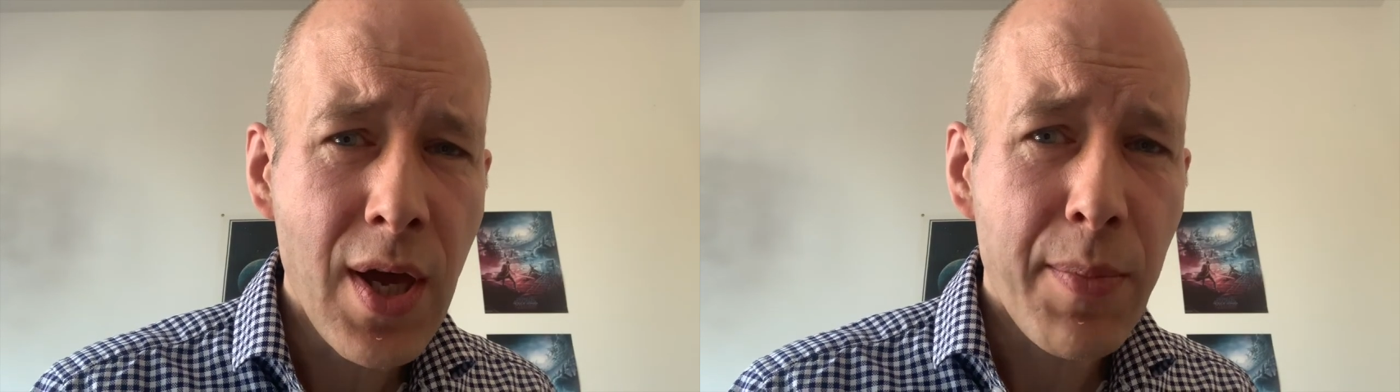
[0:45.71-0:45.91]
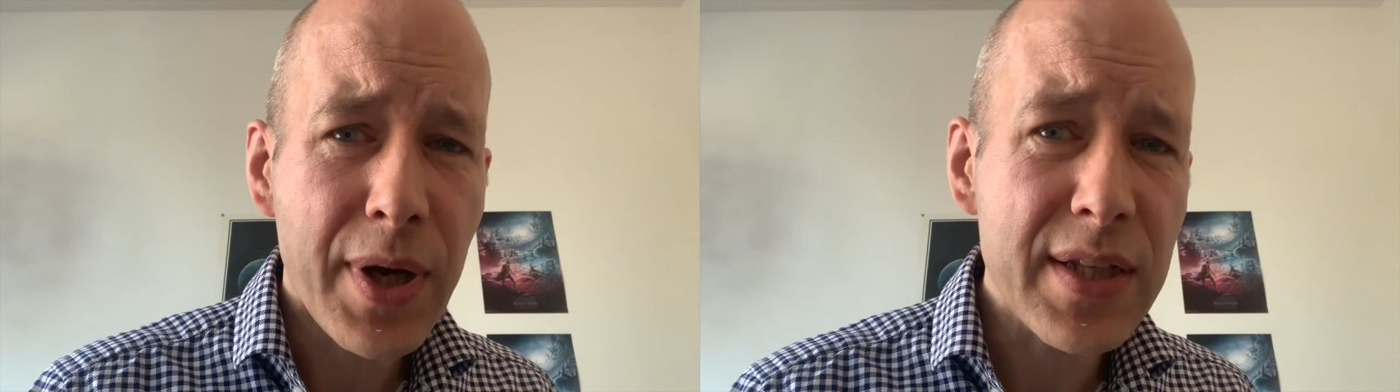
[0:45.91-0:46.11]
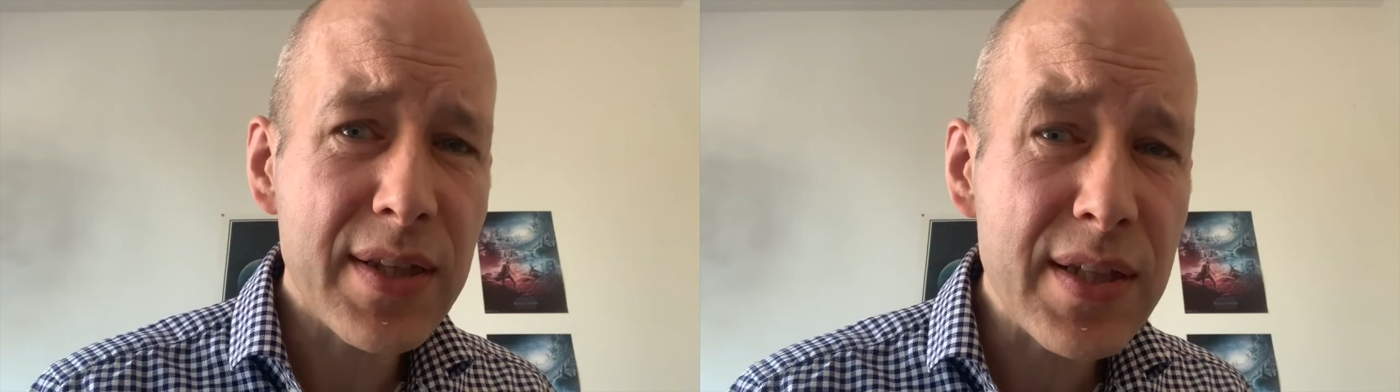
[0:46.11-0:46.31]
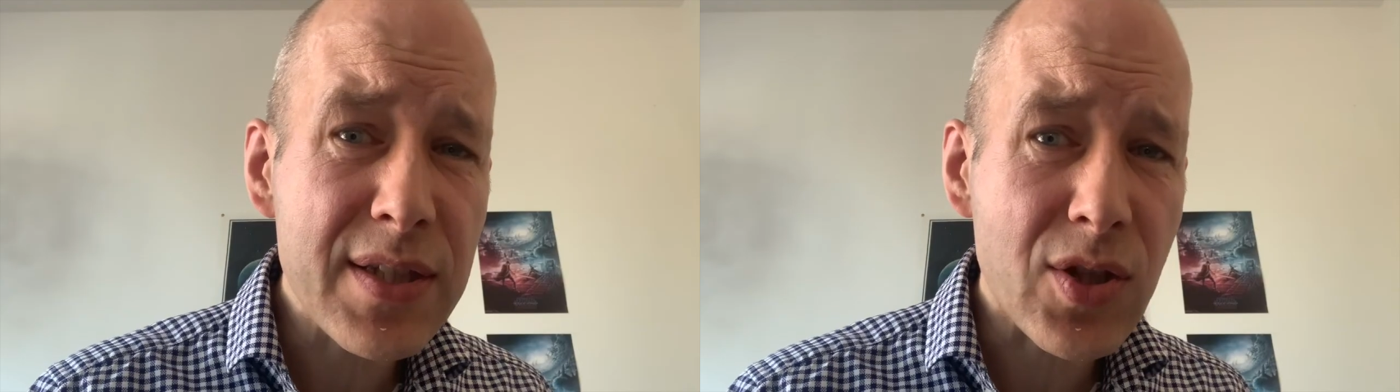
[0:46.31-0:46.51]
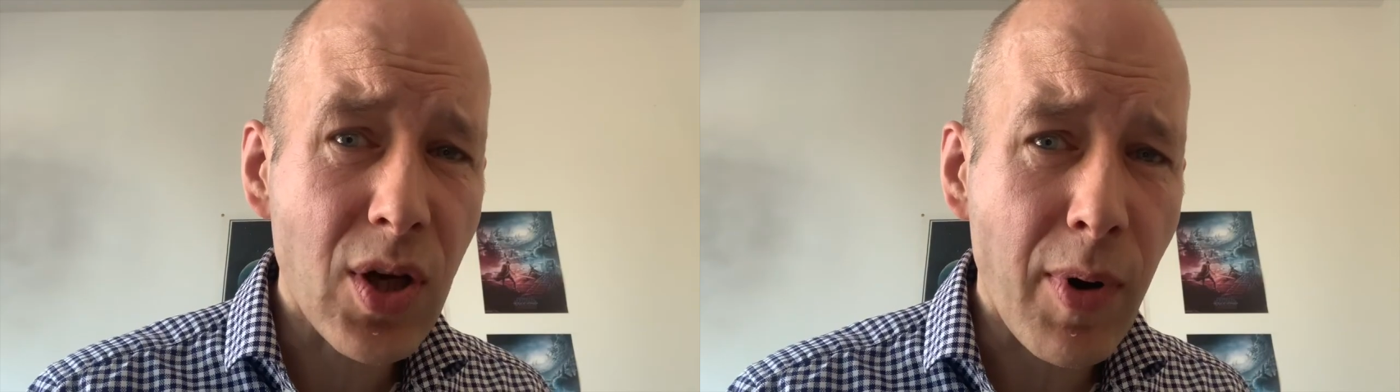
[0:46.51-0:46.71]
but it did
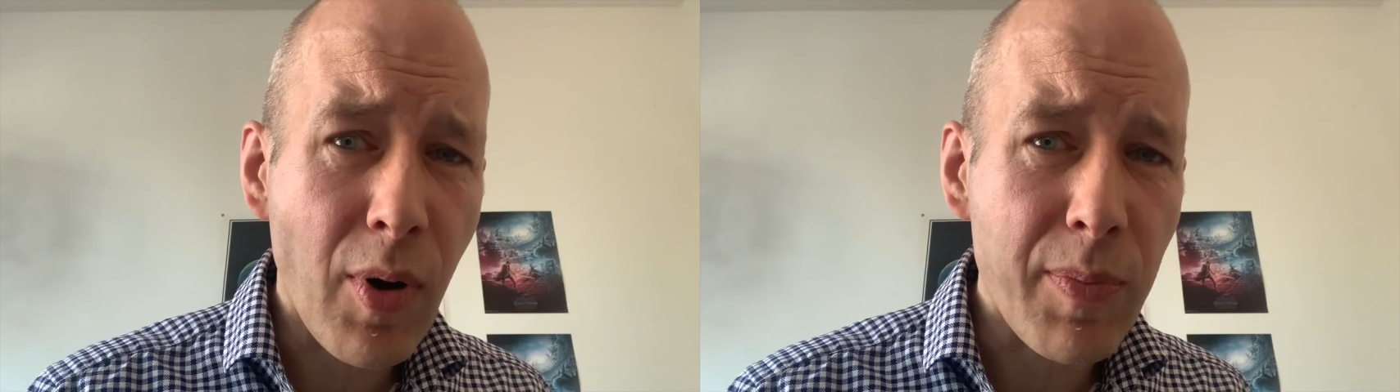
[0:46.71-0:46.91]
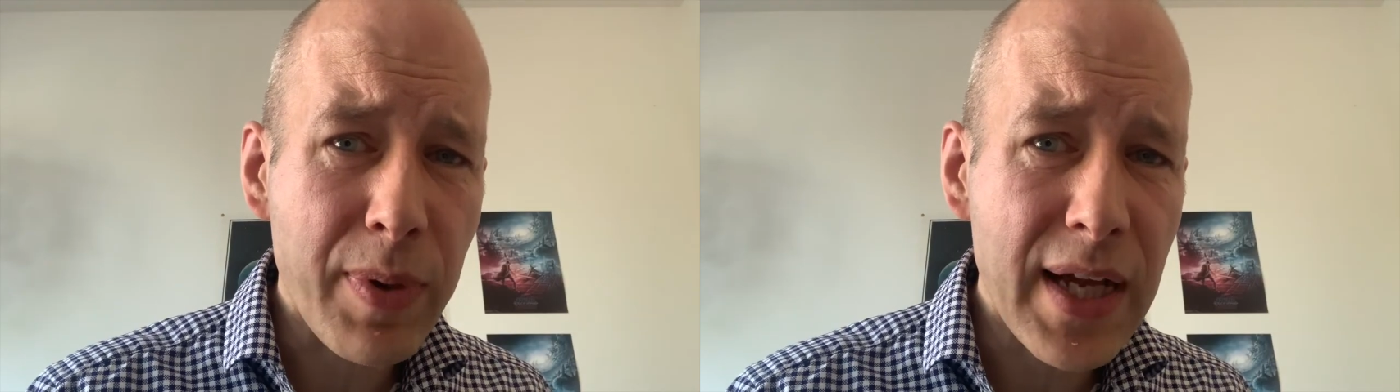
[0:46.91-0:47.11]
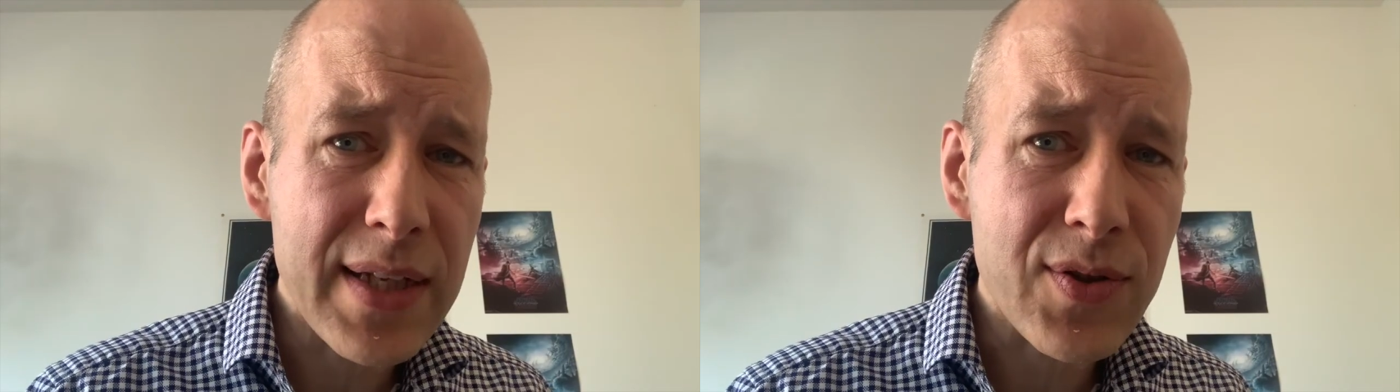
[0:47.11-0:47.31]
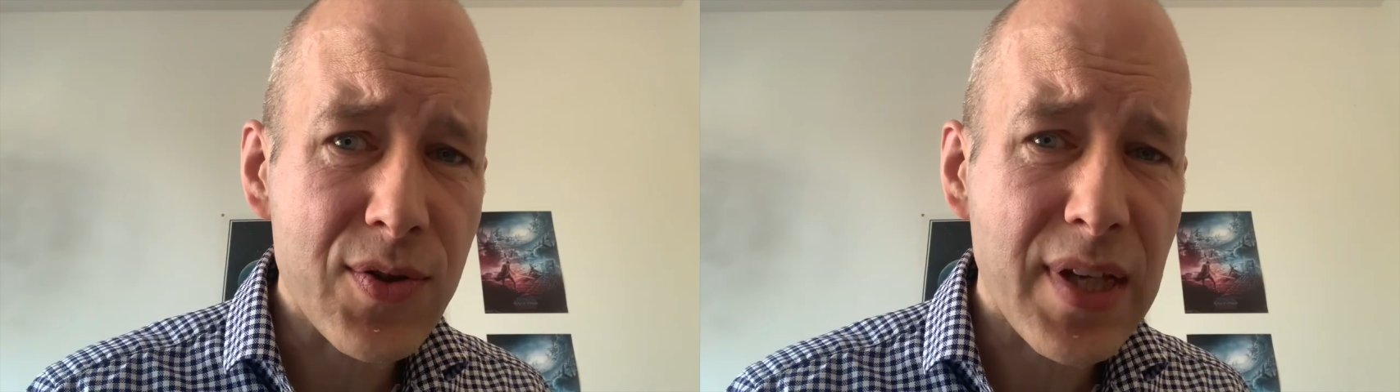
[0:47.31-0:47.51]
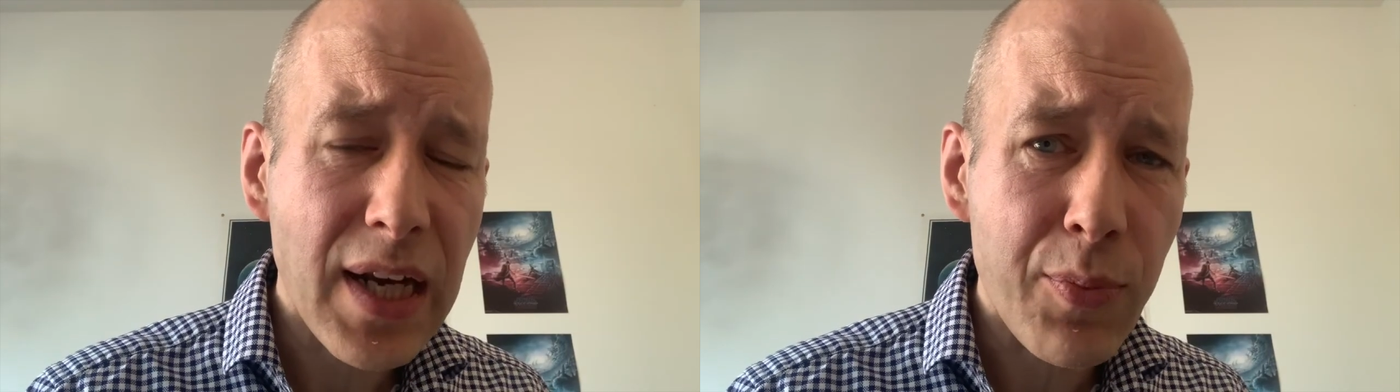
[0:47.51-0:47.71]
stop our plans to
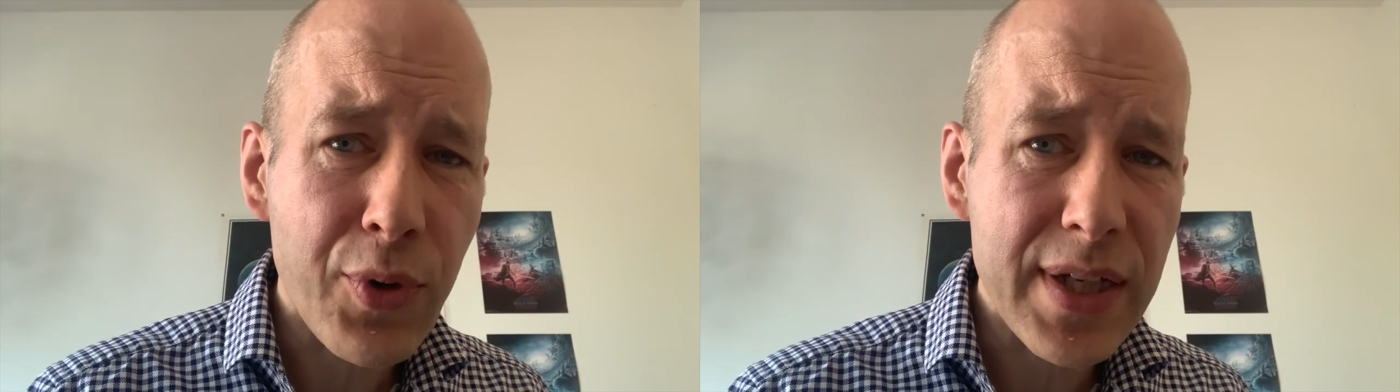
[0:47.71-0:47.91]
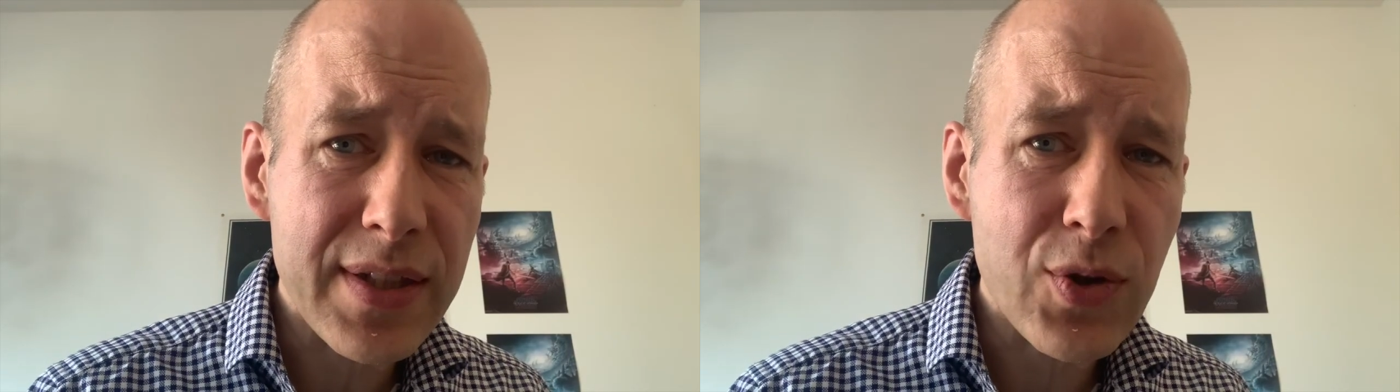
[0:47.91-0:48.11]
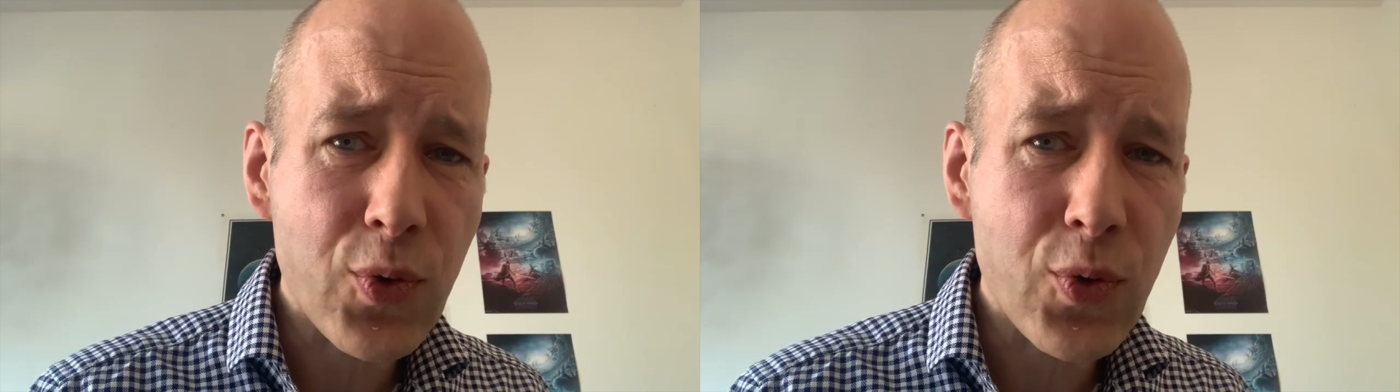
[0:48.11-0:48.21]
celebrate